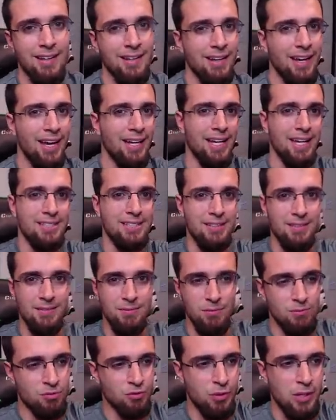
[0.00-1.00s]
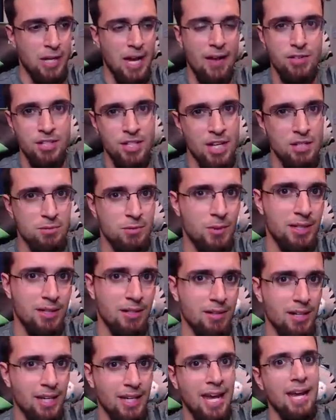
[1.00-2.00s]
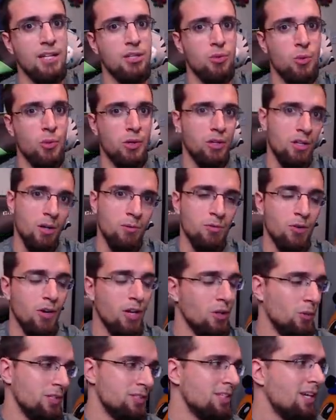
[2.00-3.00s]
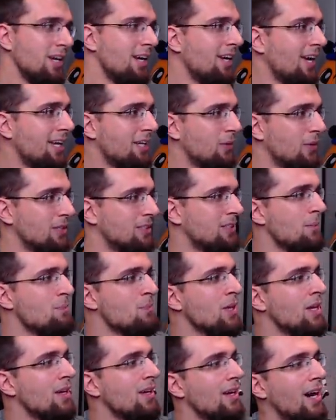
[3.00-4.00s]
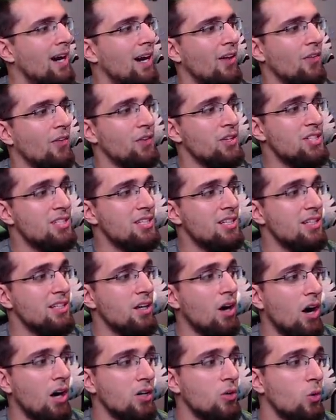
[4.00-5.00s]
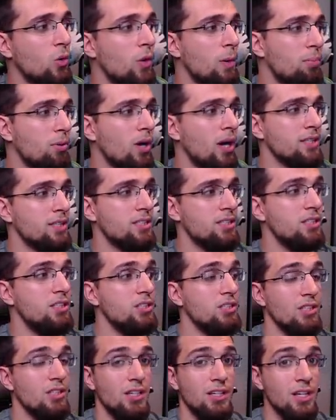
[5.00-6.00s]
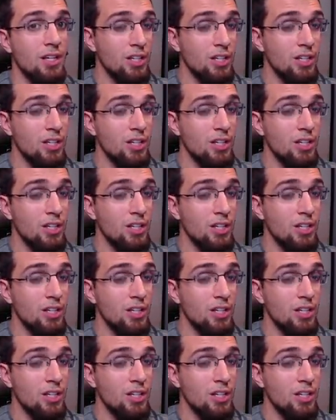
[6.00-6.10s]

I guess, free advertisement right there. Like, hey, Twitter, come follow us. Anyways, uh, this is an ongoing process.